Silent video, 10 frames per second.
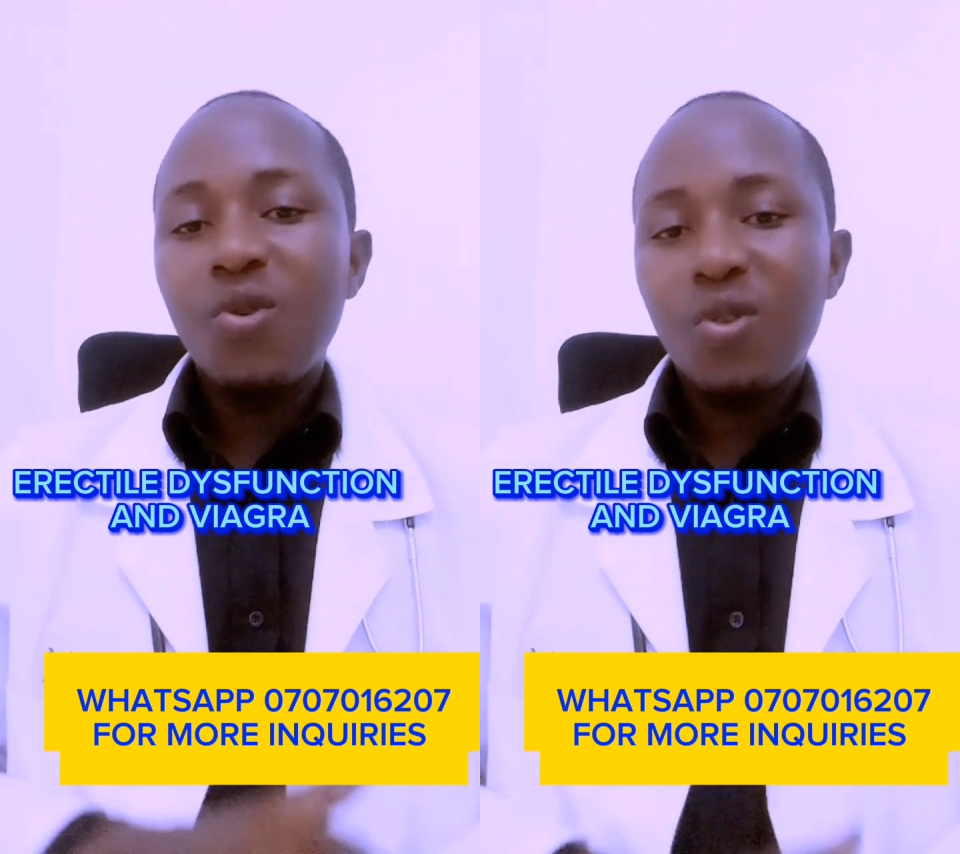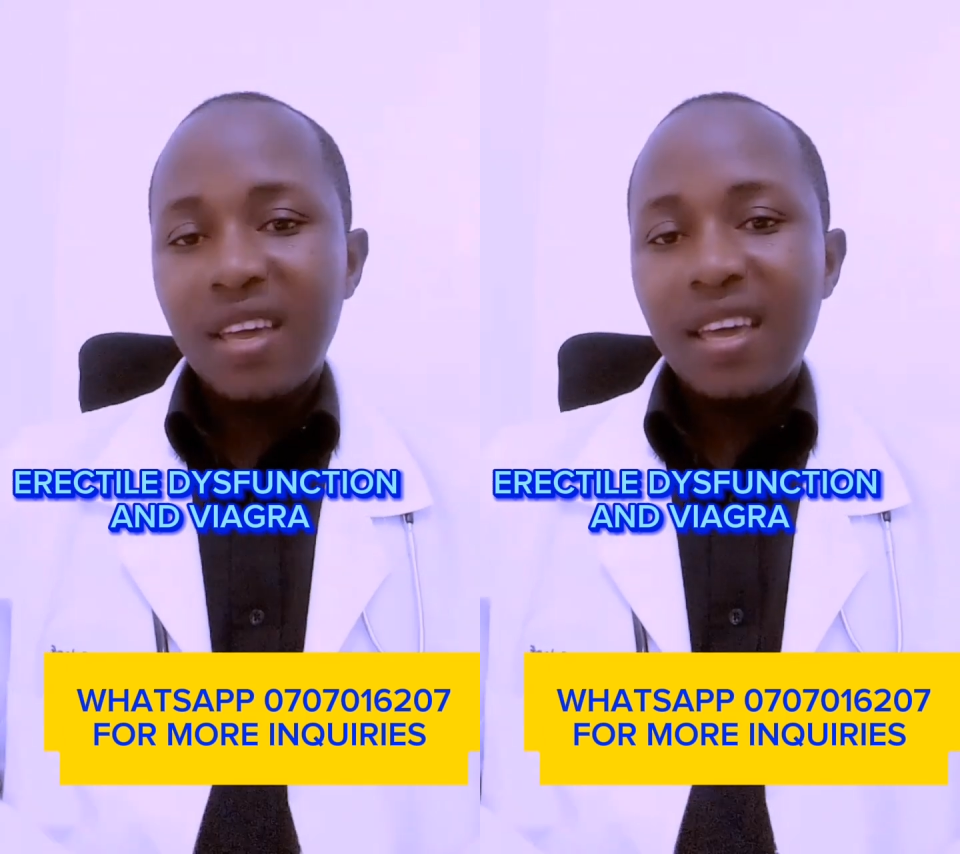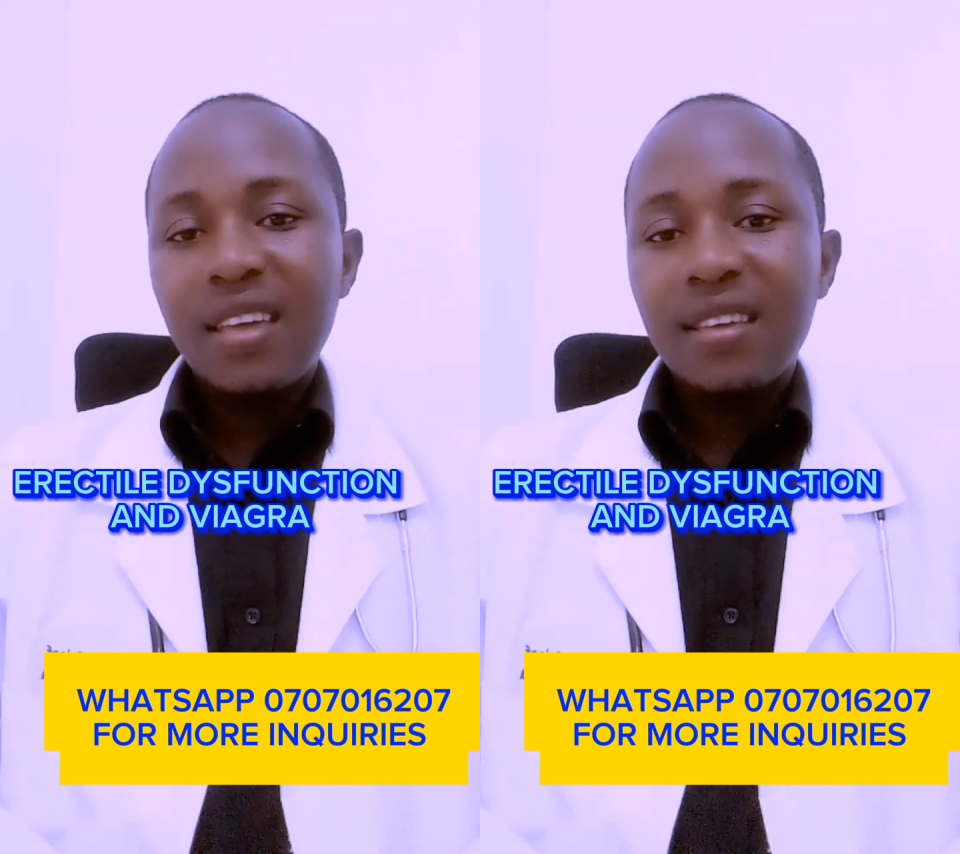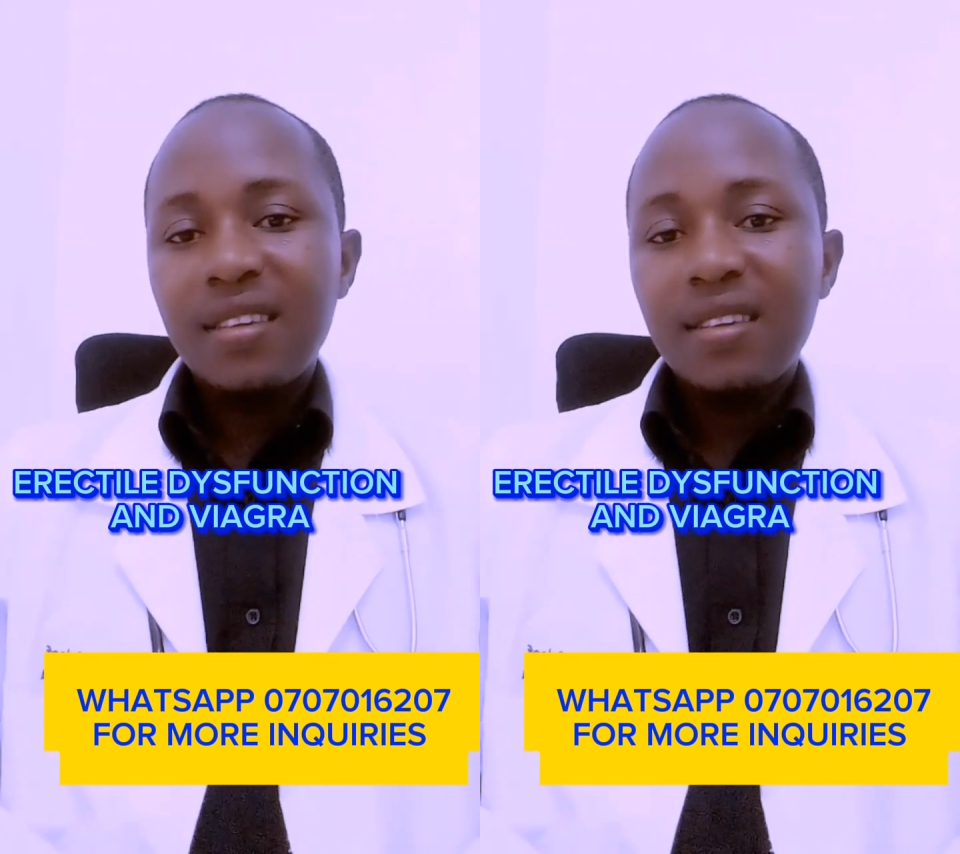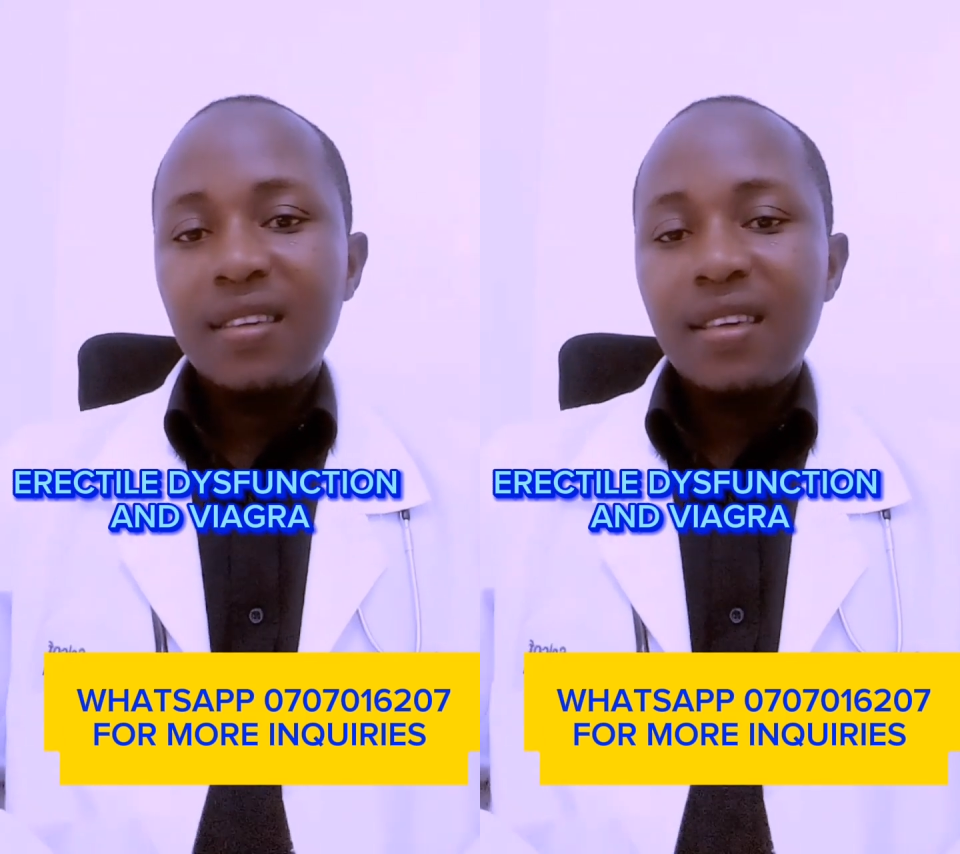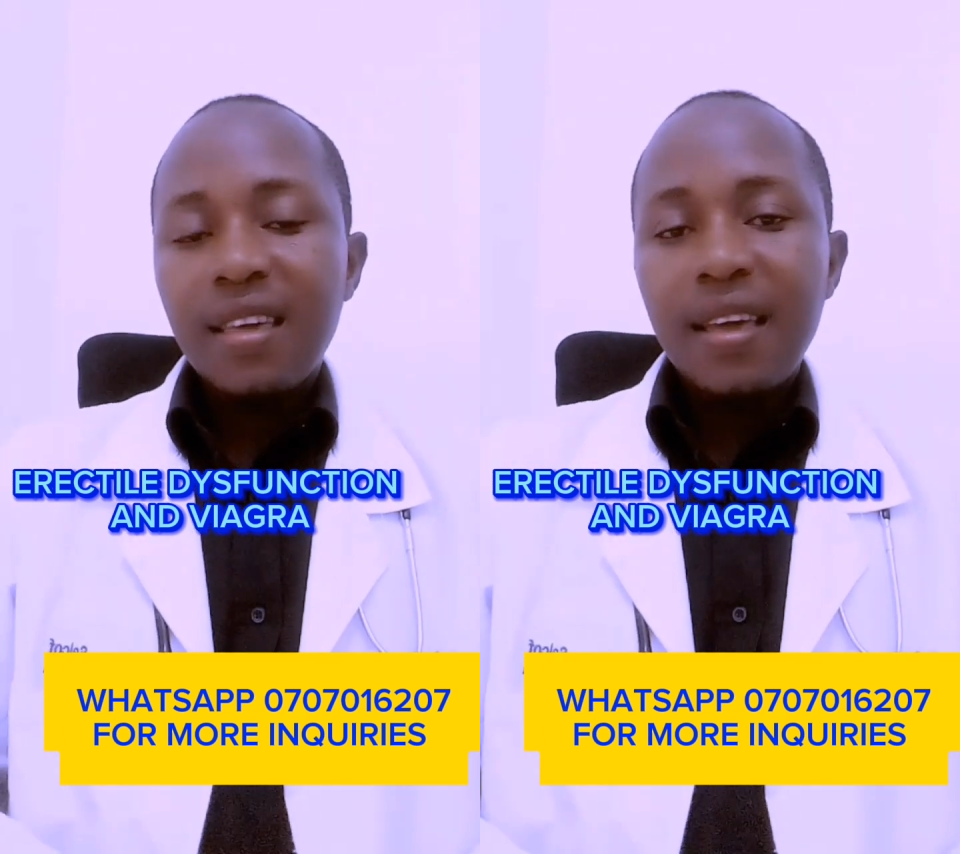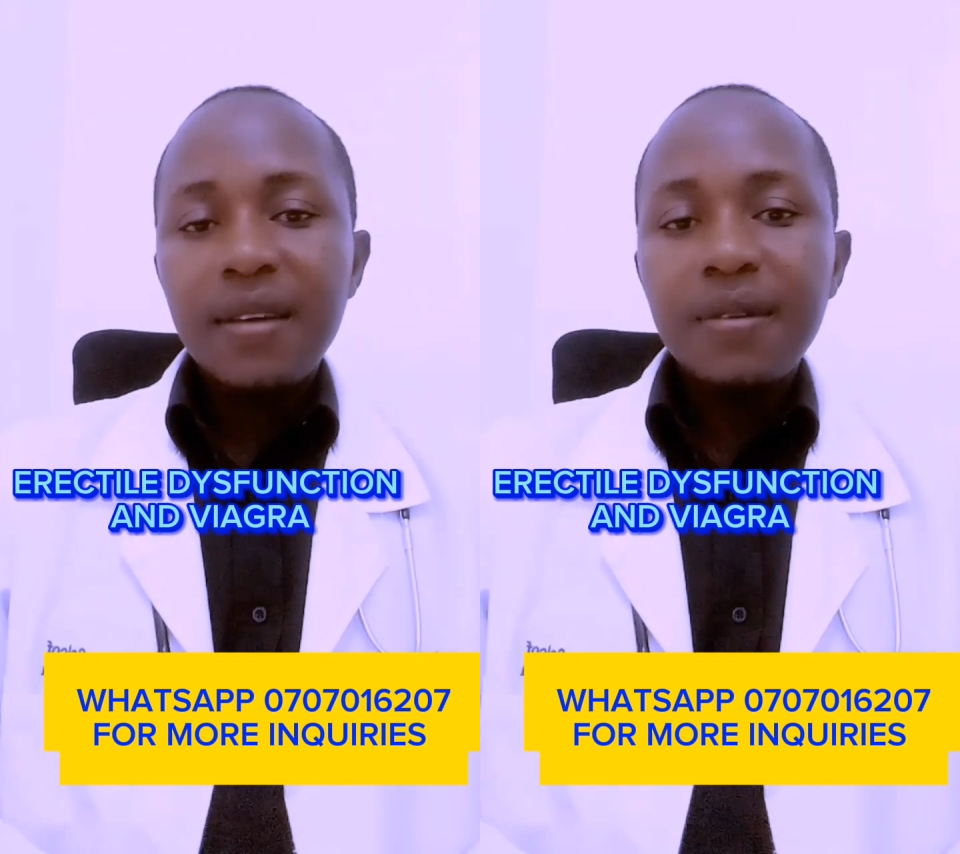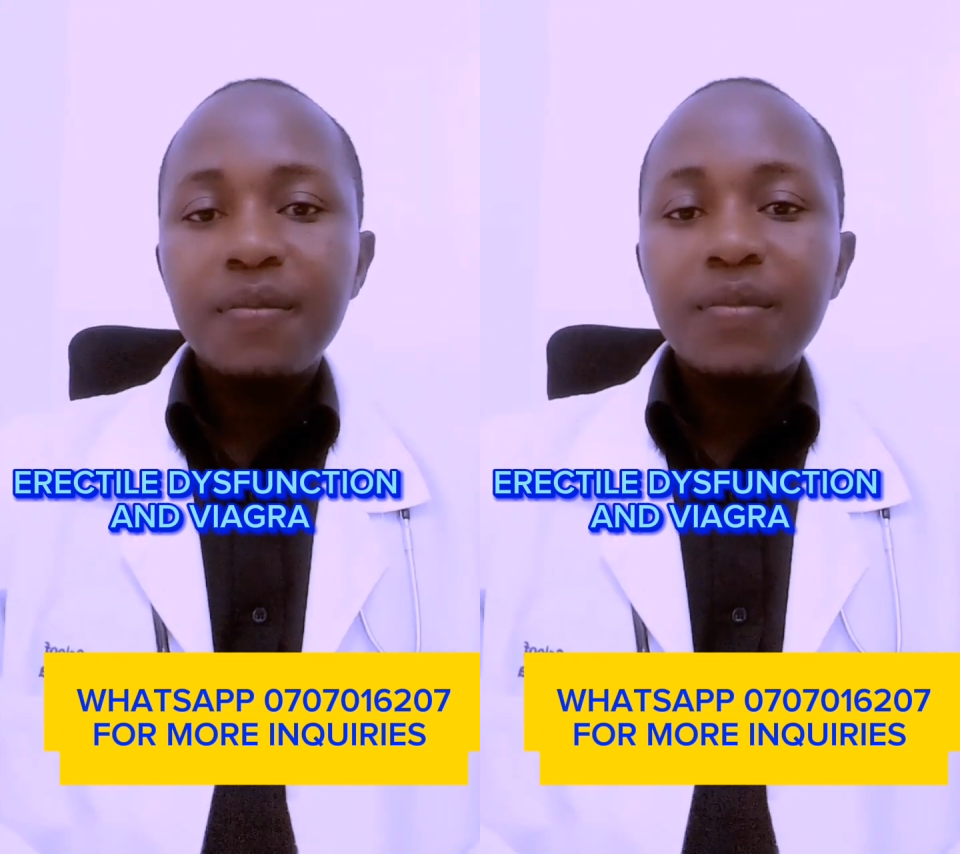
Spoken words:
okay. Yeah,